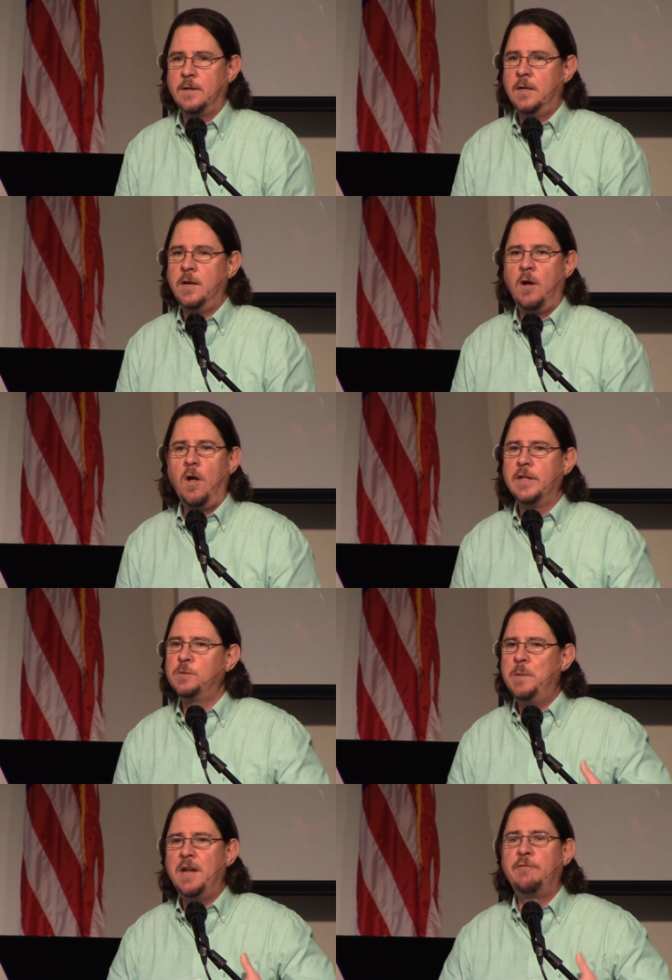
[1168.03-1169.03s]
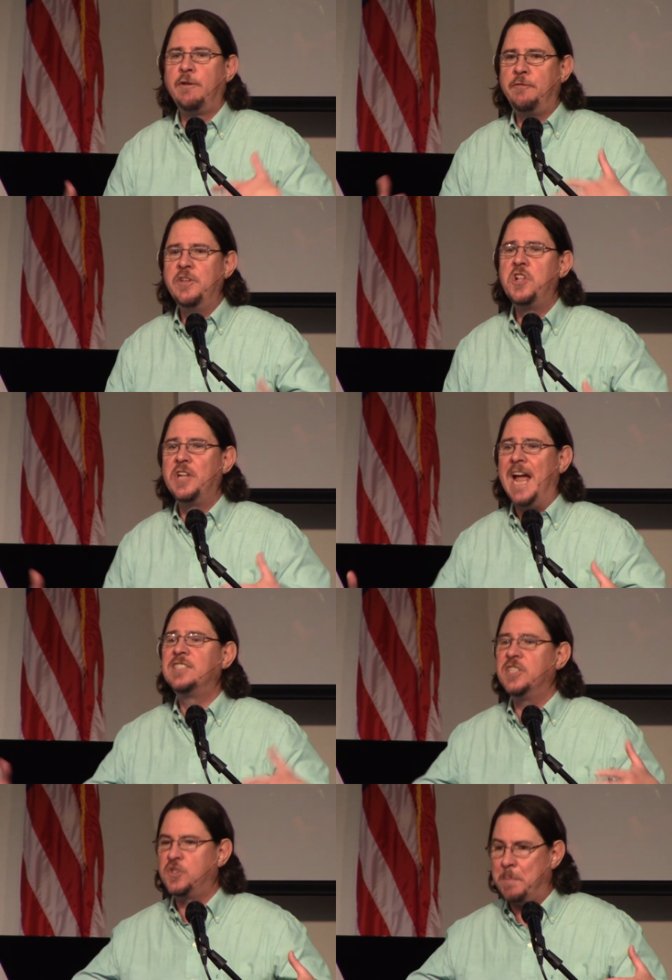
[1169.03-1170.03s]
It all is being fulfilled
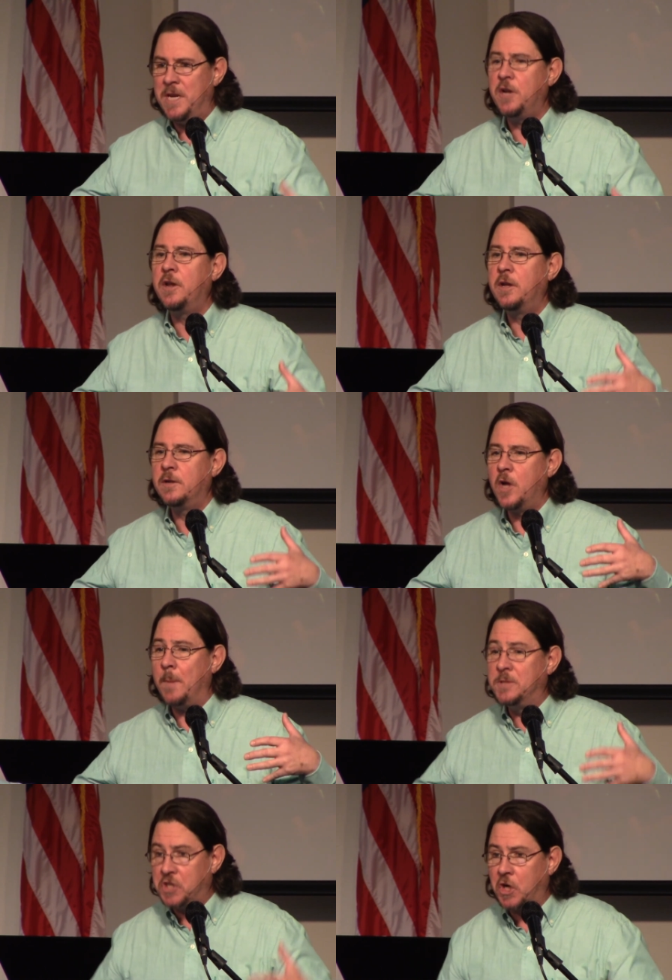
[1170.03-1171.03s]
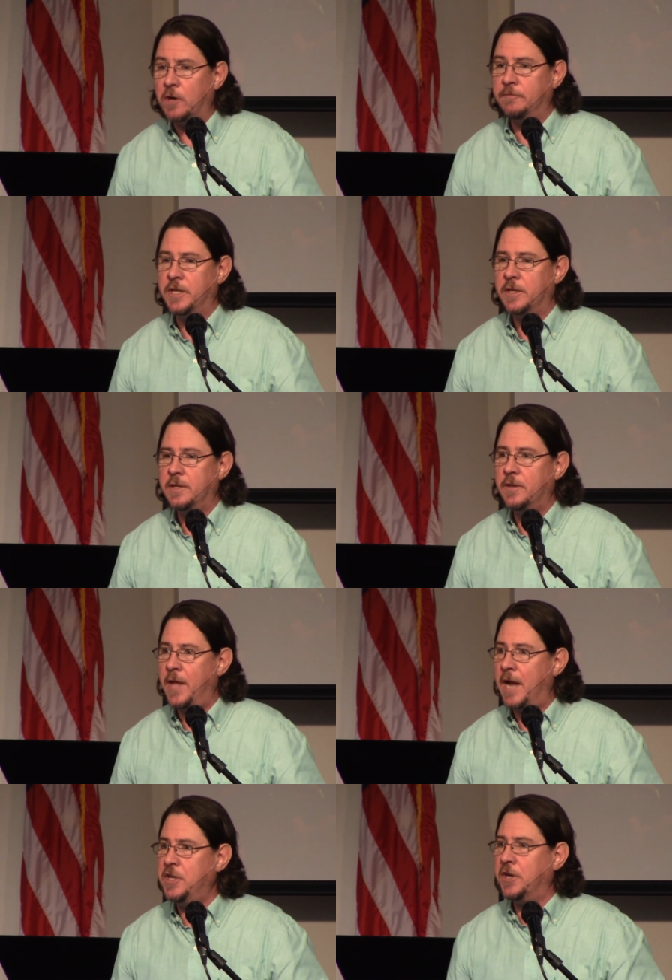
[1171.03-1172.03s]
as it's being observed
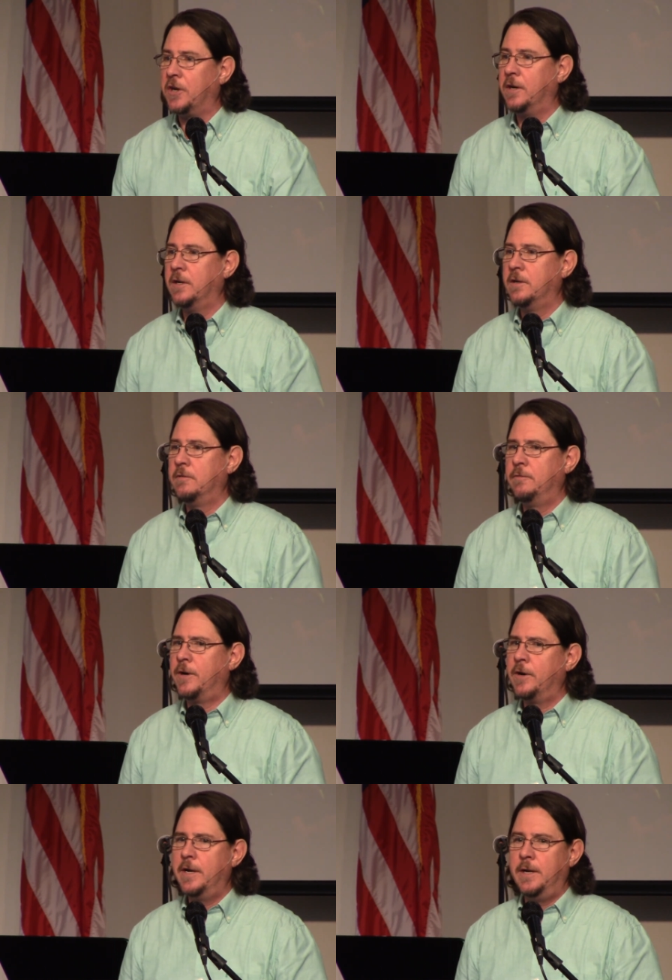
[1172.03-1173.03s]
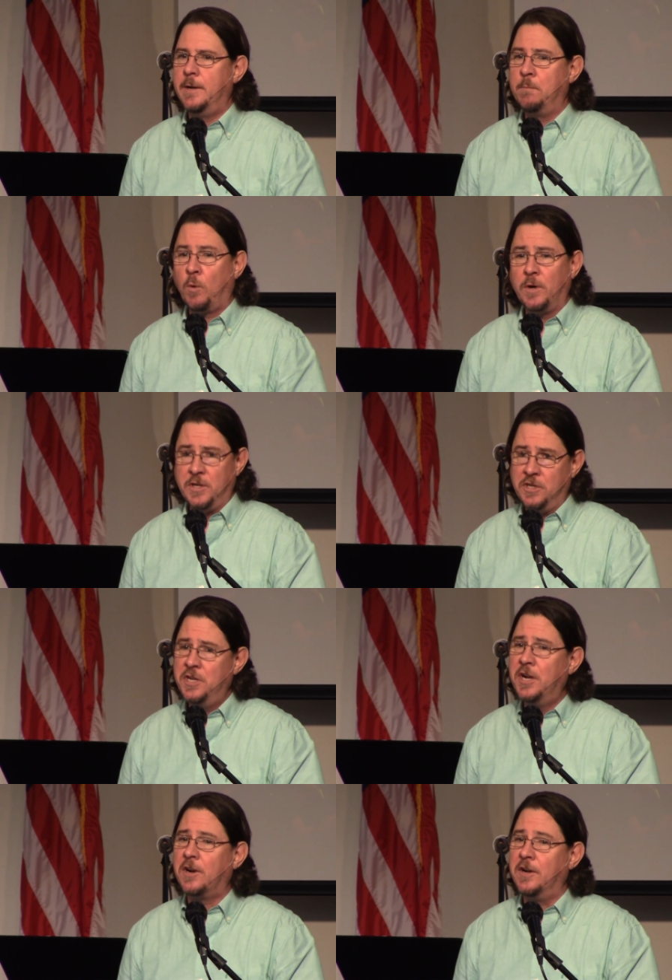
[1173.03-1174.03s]
that year. Very
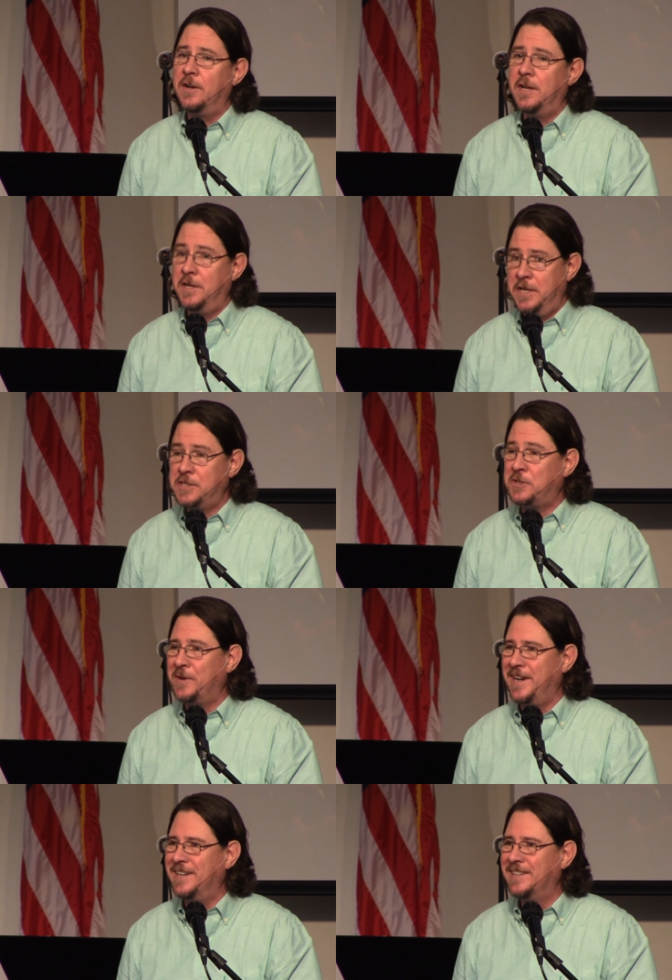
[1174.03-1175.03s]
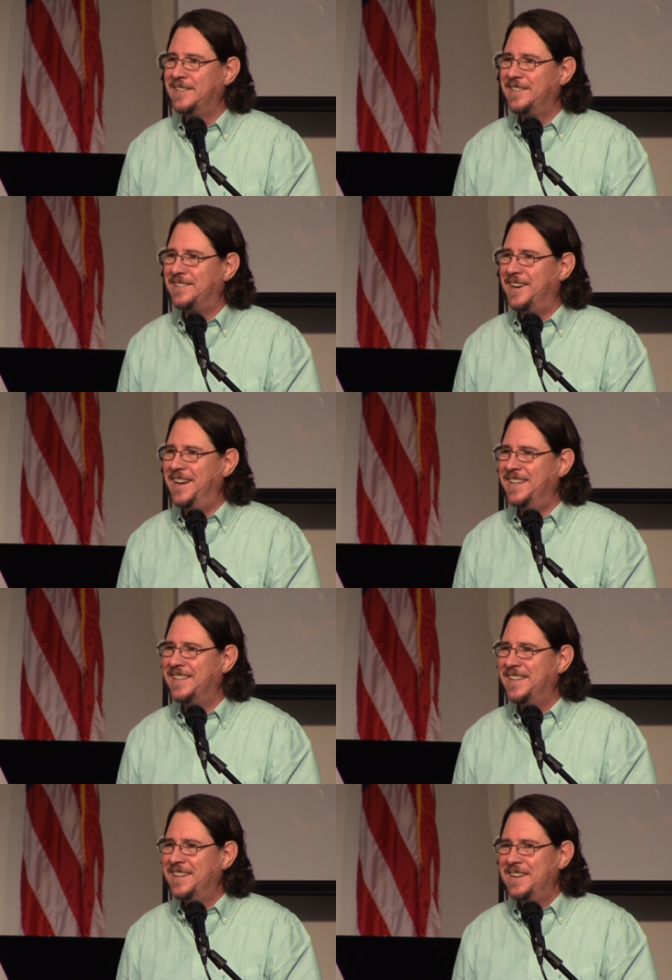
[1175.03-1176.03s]
important year in history, right?
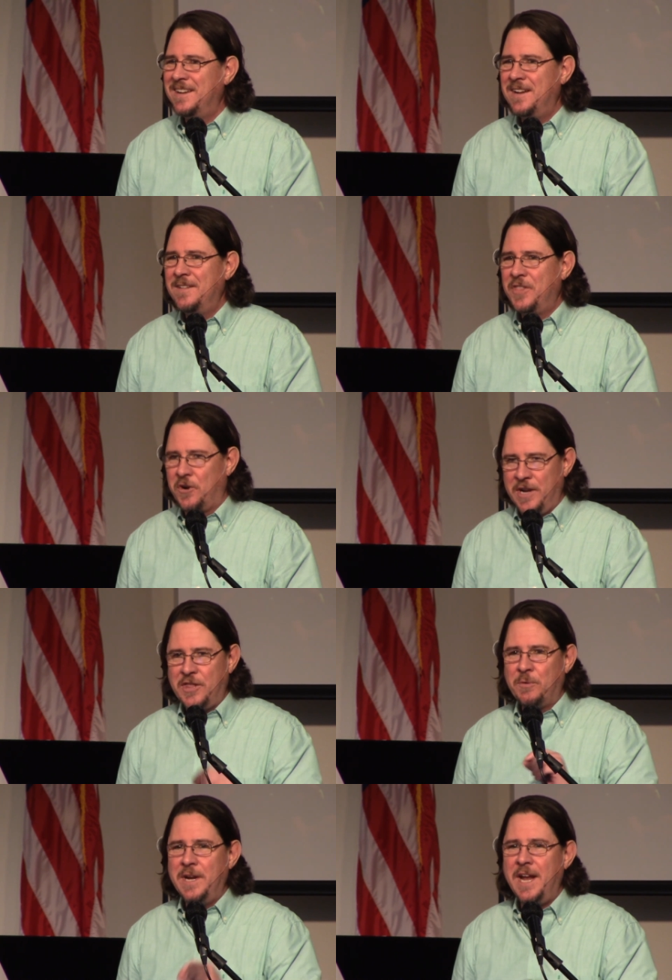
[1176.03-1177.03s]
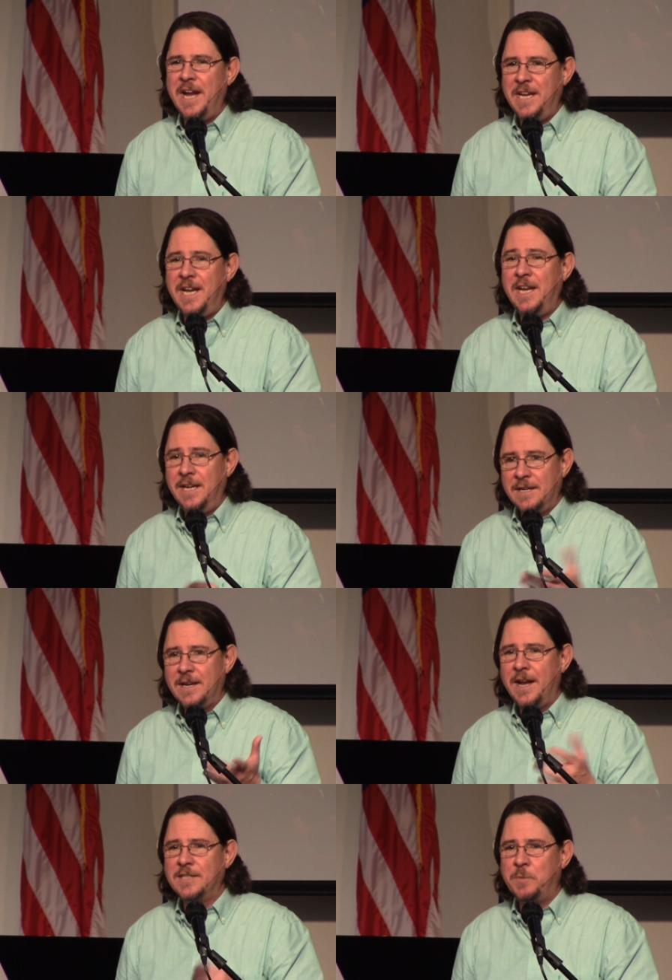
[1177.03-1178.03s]
33
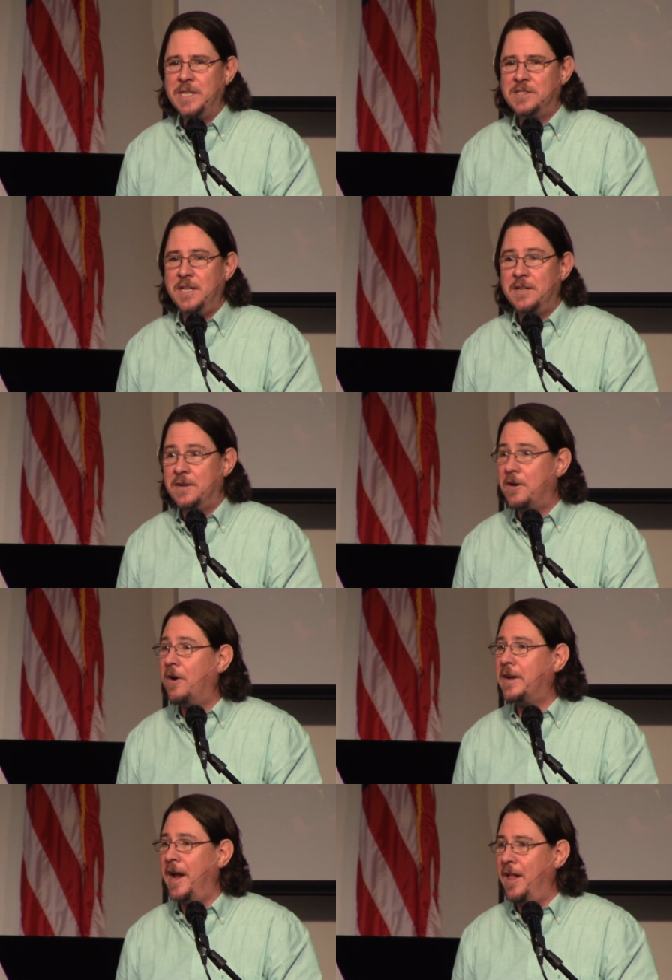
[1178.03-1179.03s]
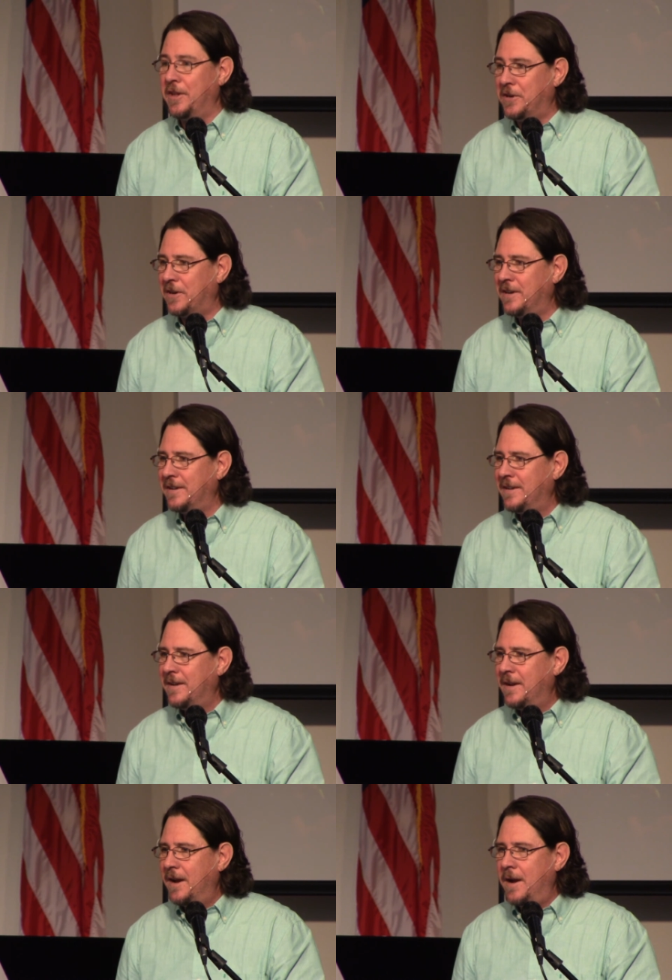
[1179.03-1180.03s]
AD, as we see it in our calendar,
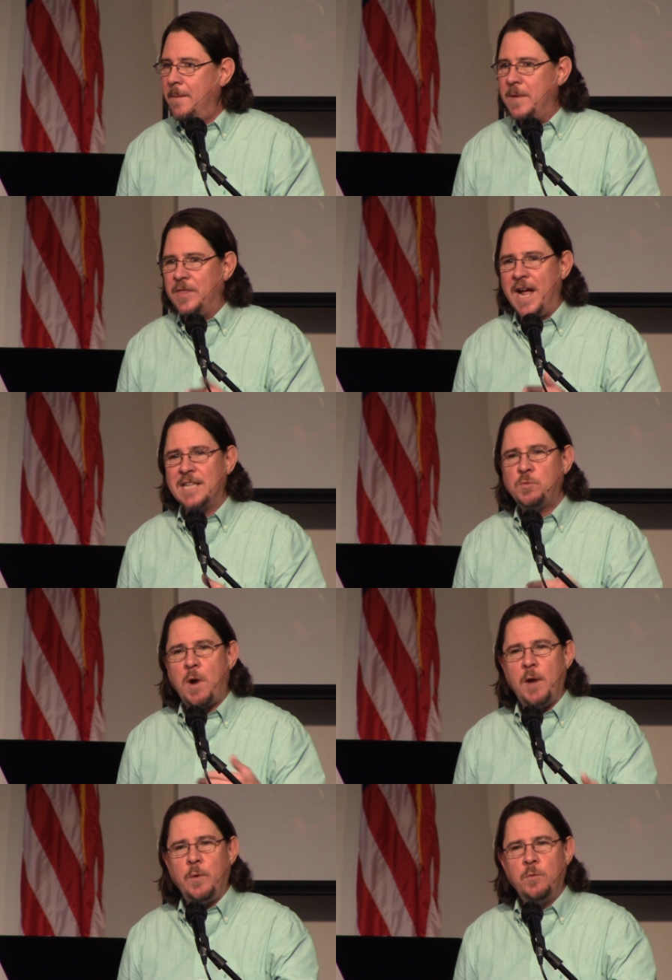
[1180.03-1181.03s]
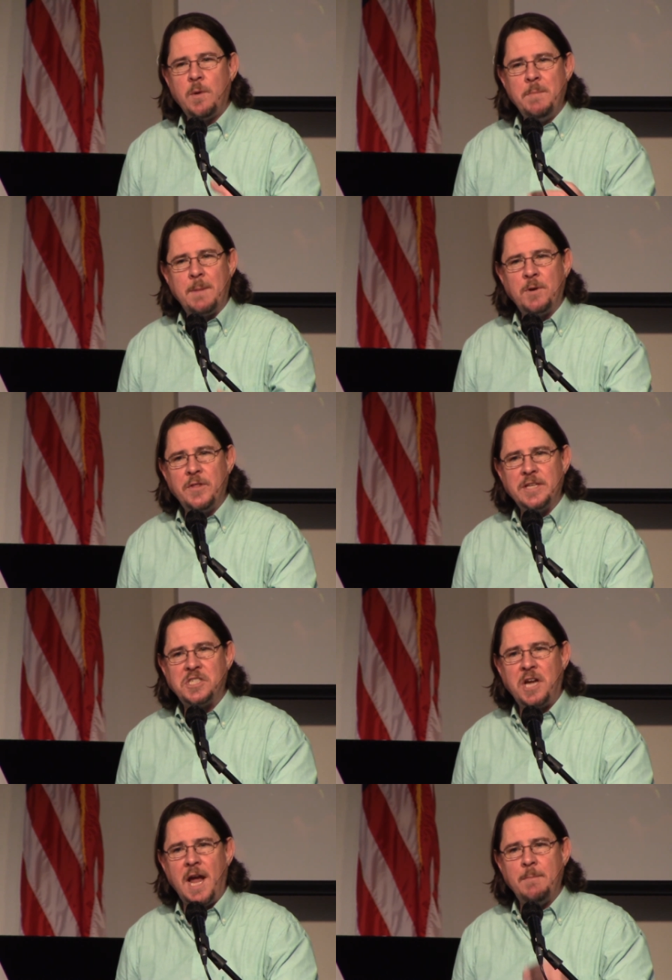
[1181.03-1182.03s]
uh, and that's why we remember
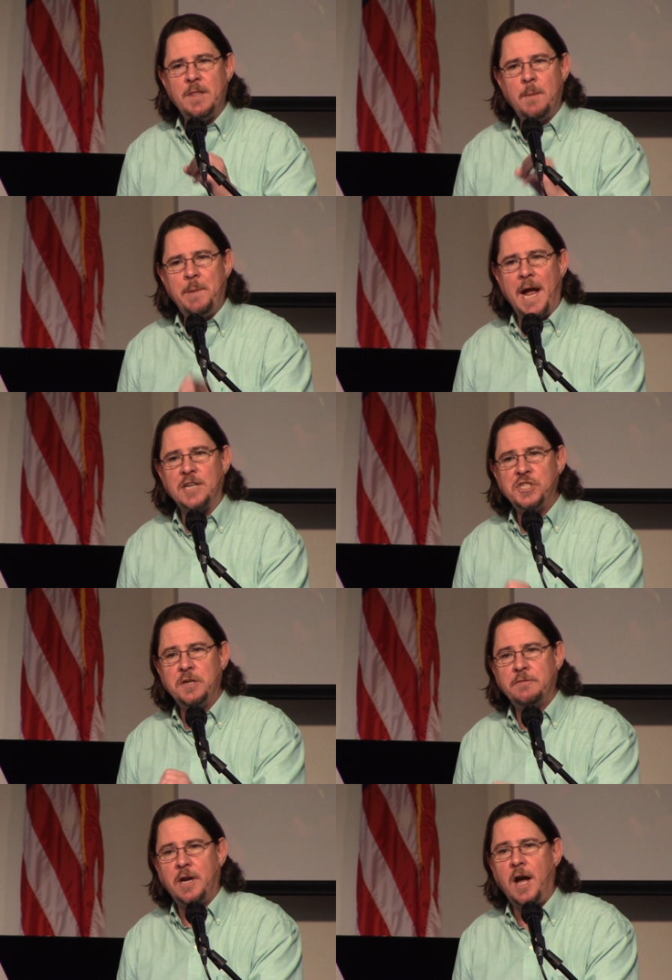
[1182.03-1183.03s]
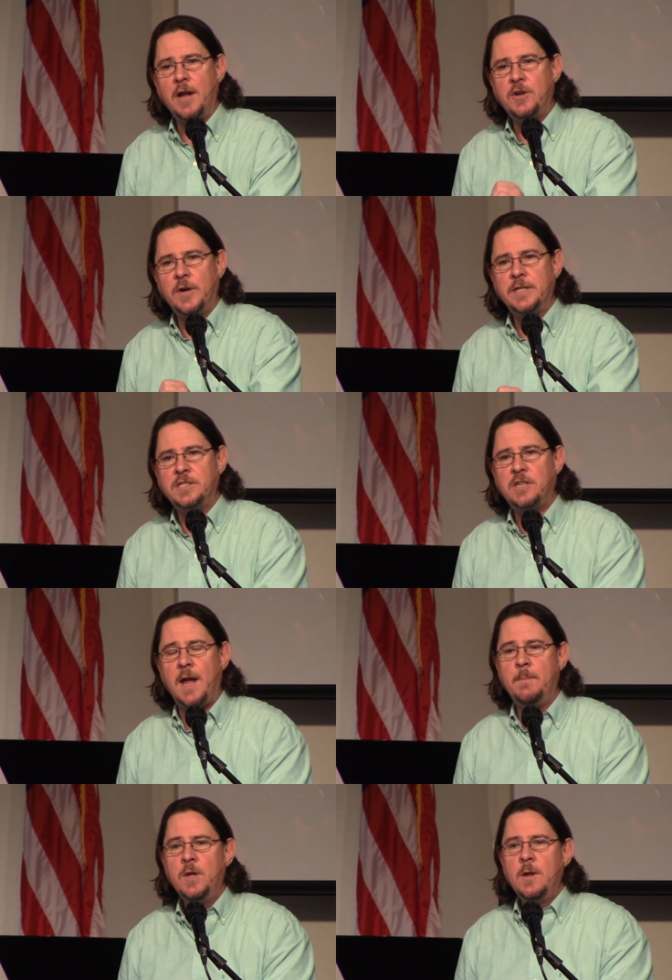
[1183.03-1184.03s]
this time and the passion of God during this time.